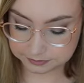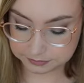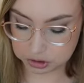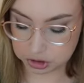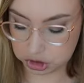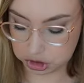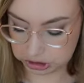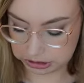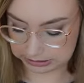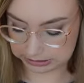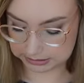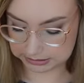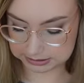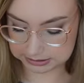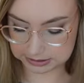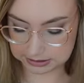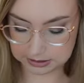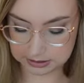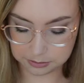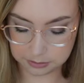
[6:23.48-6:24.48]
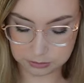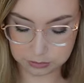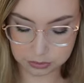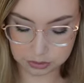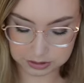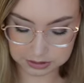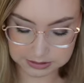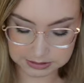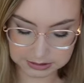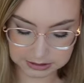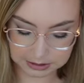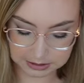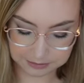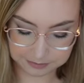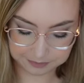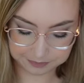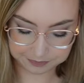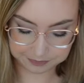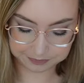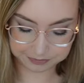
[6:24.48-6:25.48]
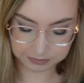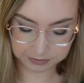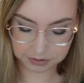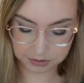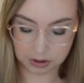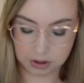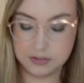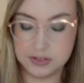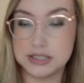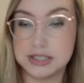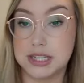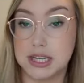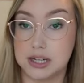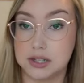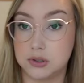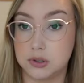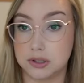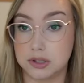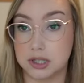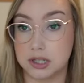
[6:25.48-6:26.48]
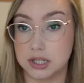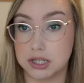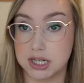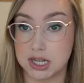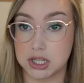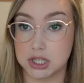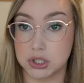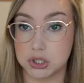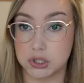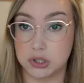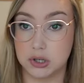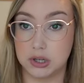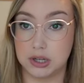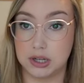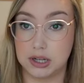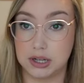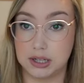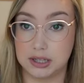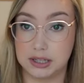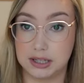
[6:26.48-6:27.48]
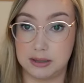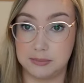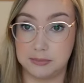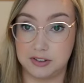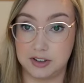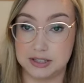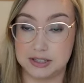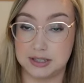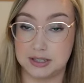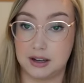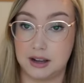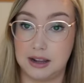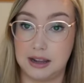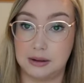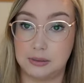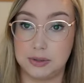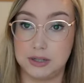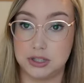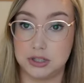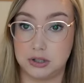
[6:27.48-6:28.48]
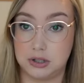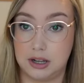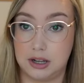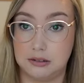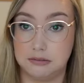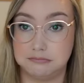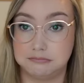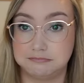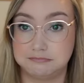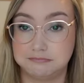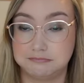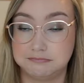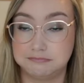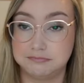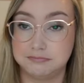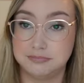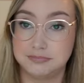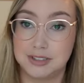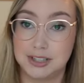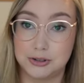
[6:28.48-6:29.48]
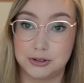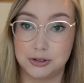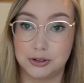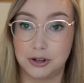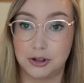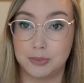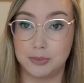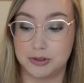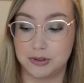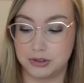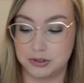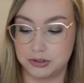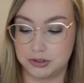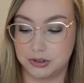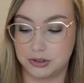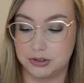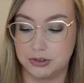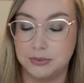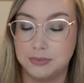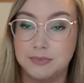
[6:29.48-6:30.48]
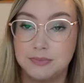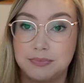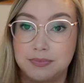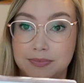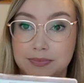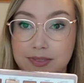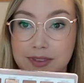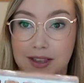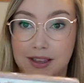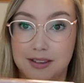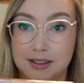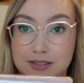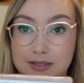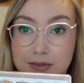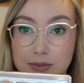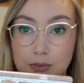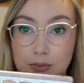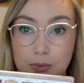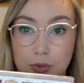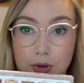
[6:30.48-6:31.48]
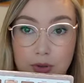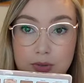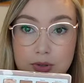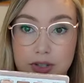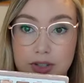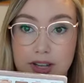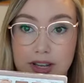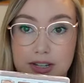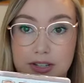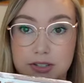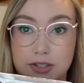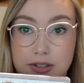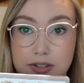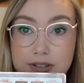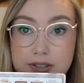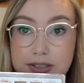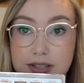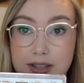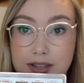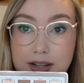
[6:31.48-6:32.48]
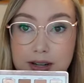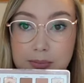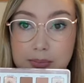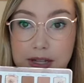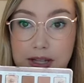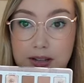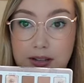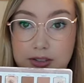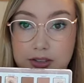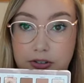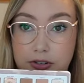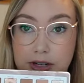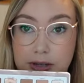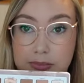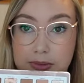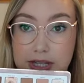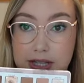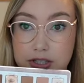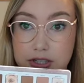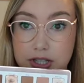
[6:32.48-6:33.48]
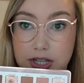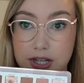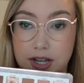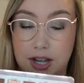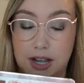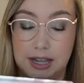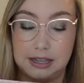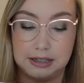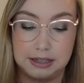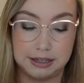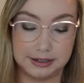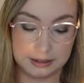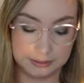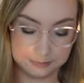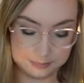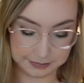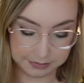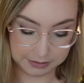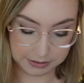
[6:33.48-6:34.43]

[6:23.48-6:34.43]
Cheeks. Bronzer. So obviously I took the Natasha Denona Glam Face and Eye, which um, I should open and show you, has warm tone eyeshadows and then a cream blush and a highlighter.